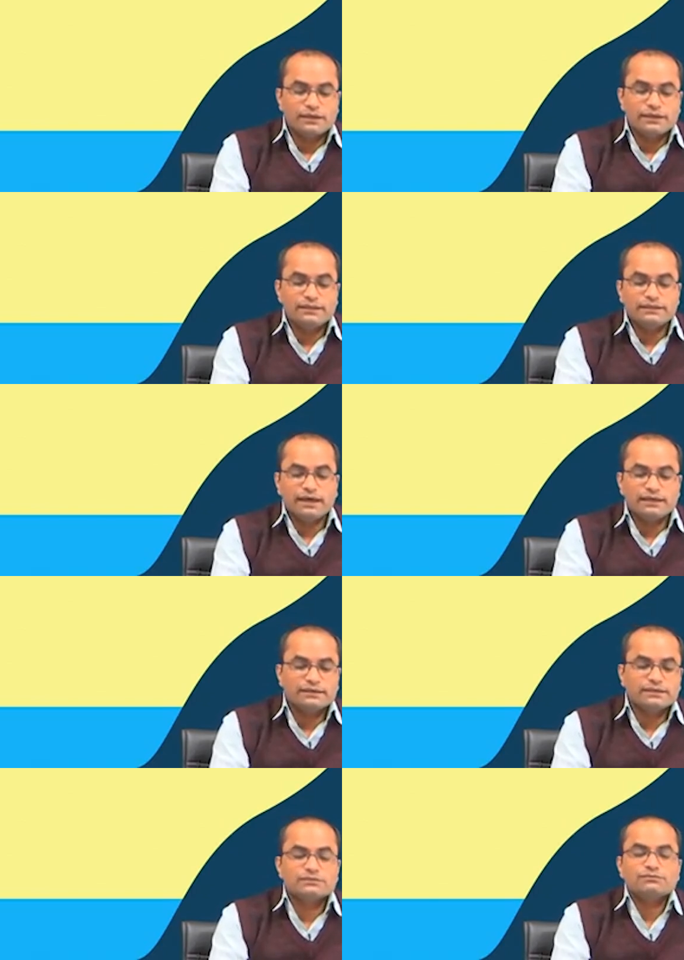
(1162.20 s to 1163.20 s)
In
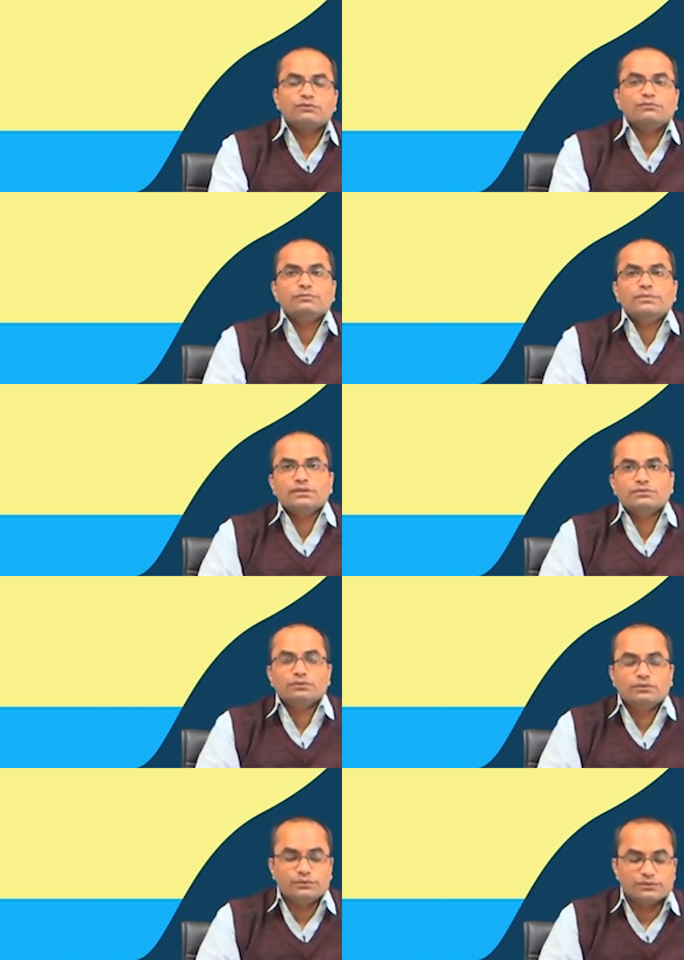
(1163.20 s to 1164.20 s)
that case, what would be the
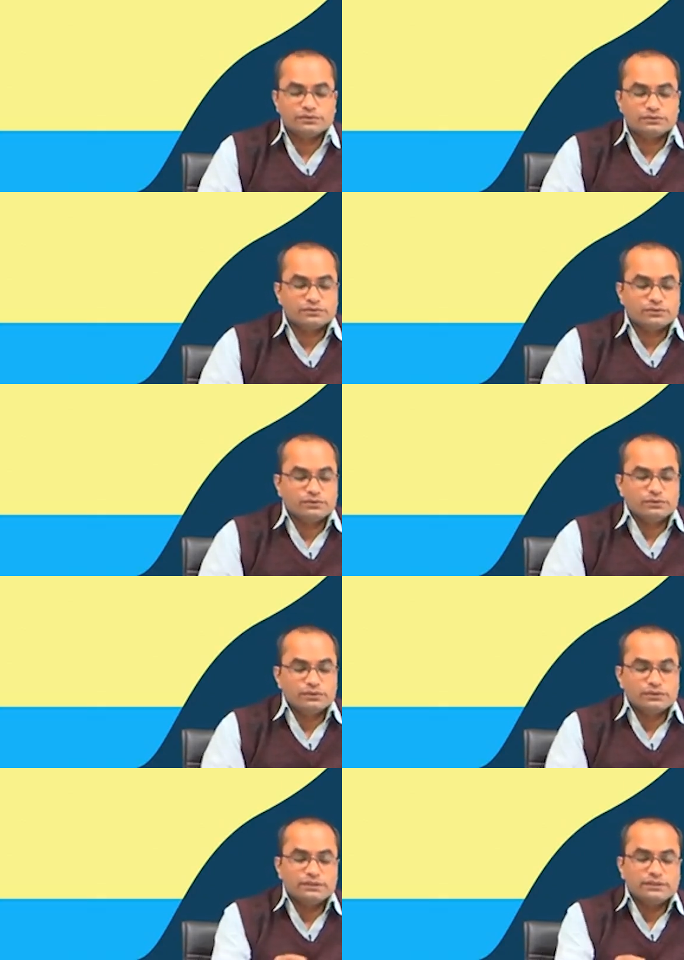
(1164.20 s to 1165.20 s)
solution? So,
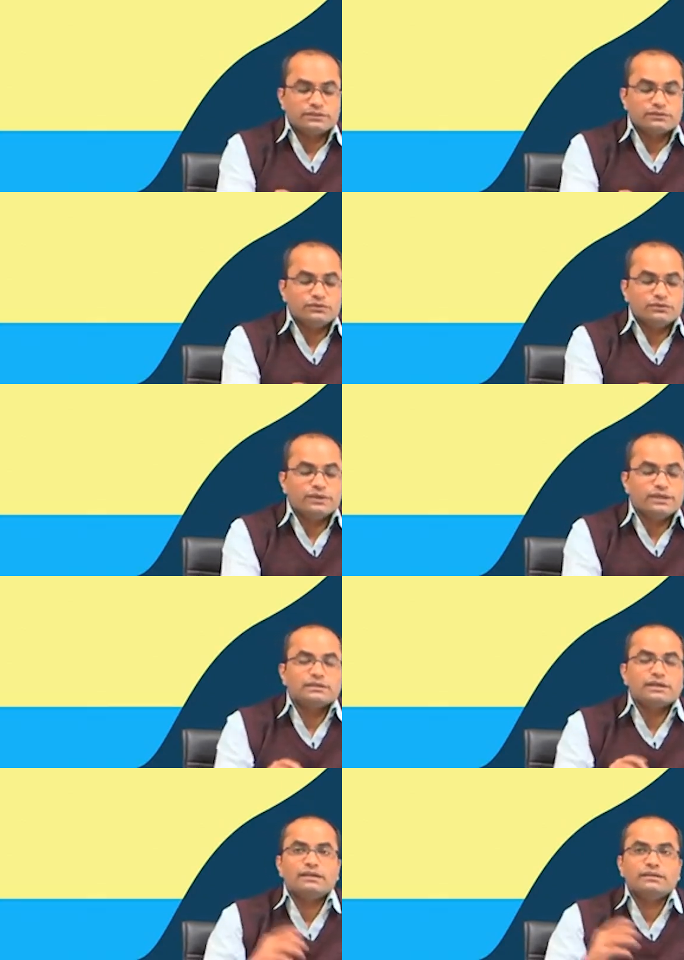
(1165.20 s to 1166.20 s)
uh, these
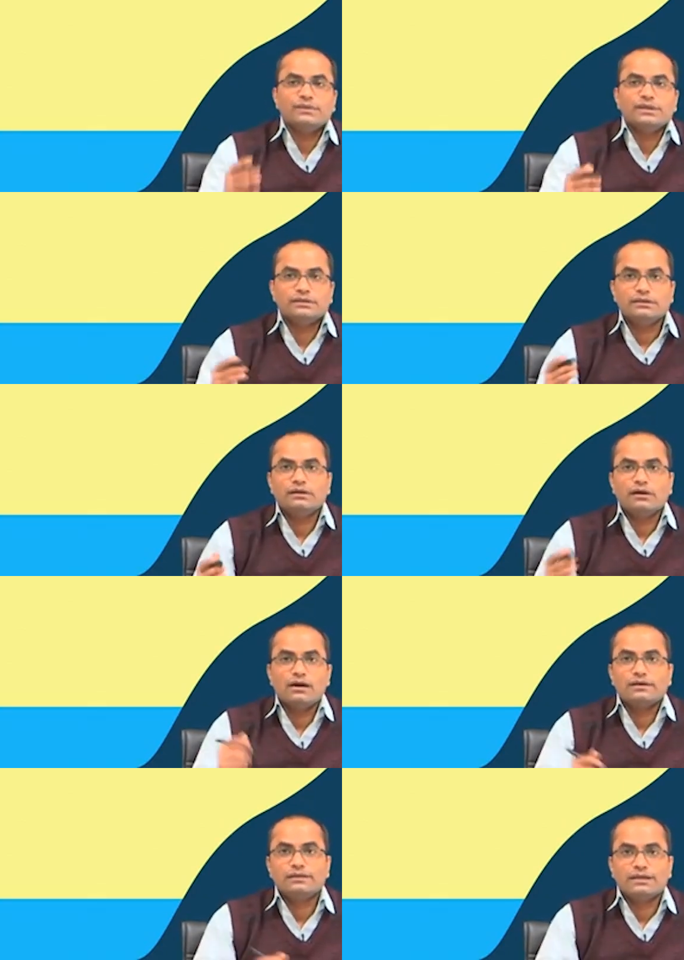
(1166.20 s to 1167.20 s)
conjugates are repeated
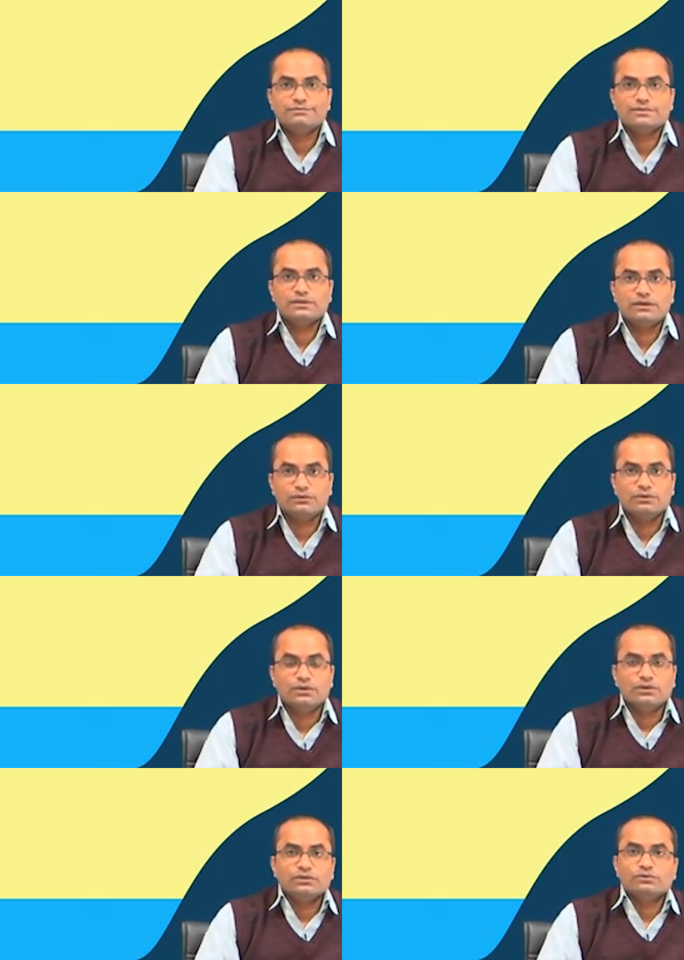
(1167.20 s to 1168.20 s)
r times now.
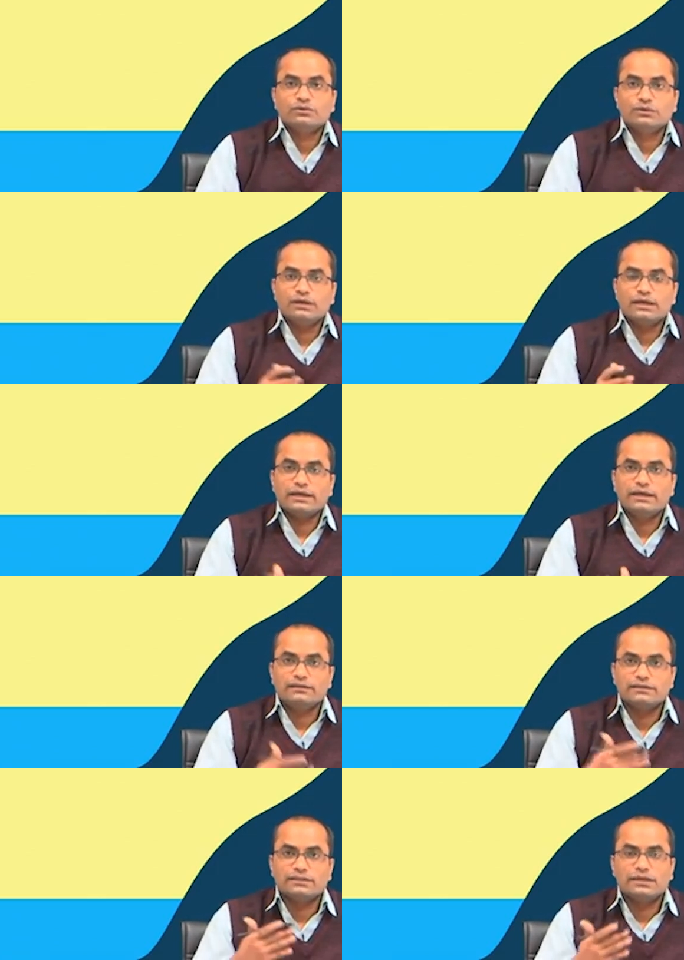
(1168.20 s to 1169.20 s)
So,
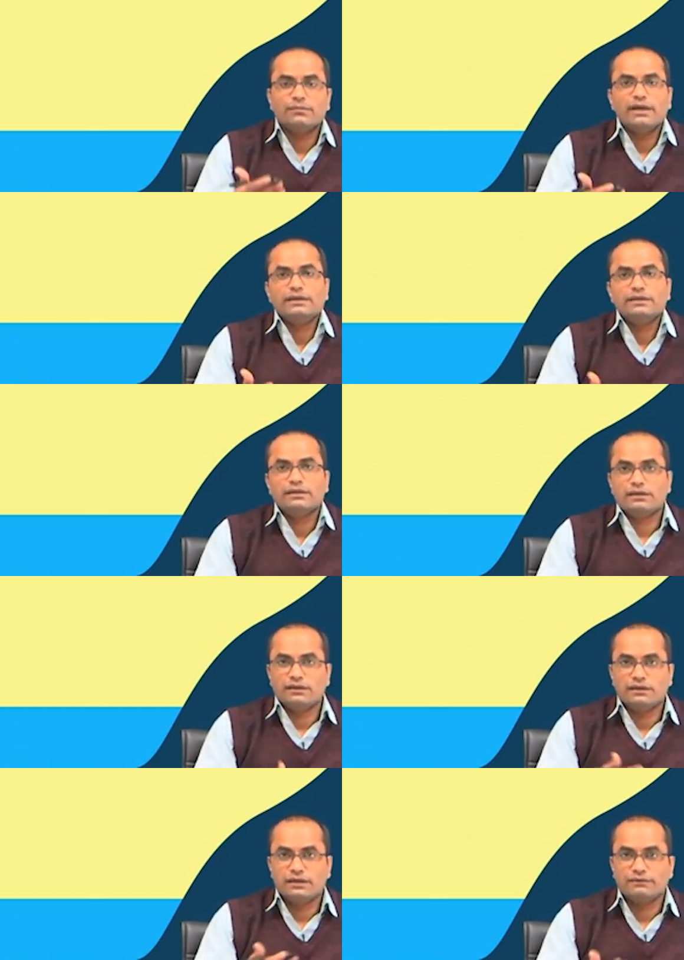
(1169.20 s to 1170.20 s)
again the same idea
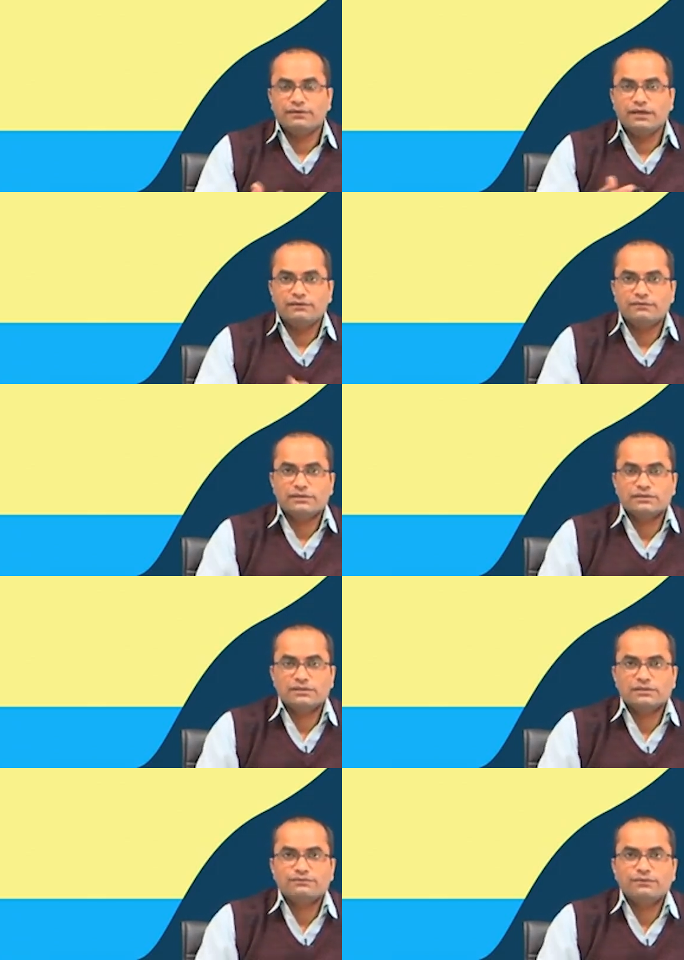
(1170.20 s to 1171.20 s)
like, like we have
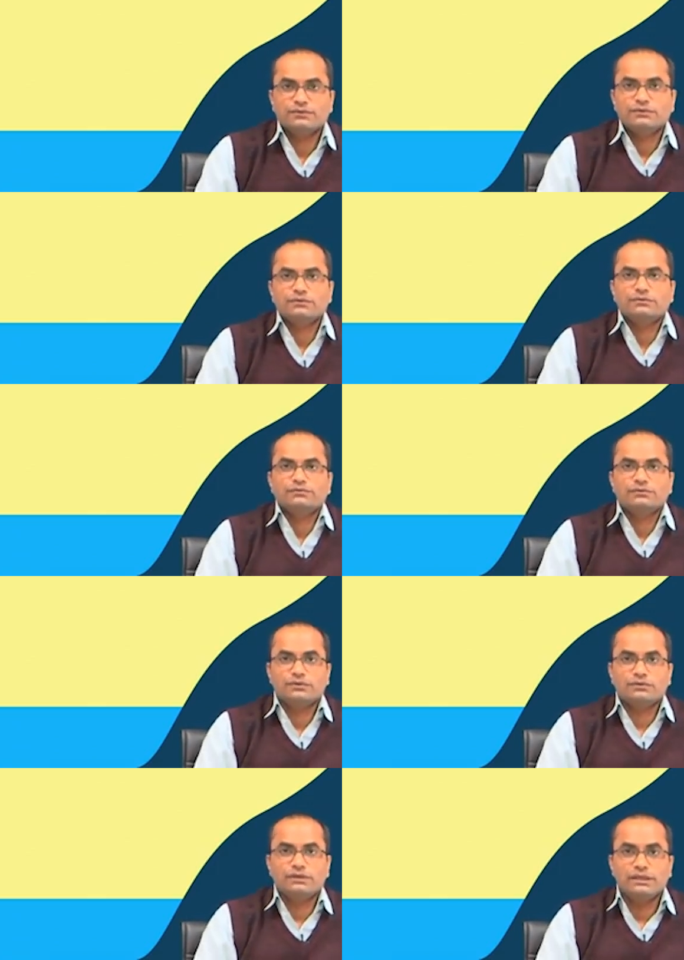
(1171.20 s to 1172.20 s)
discussed for the for
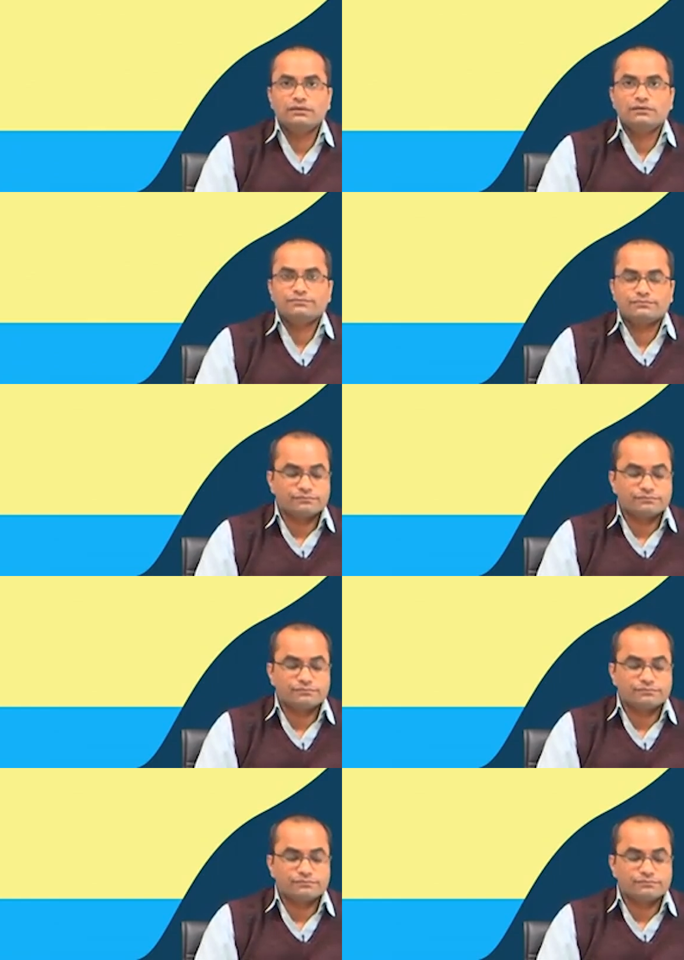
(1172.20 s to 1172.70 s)
the real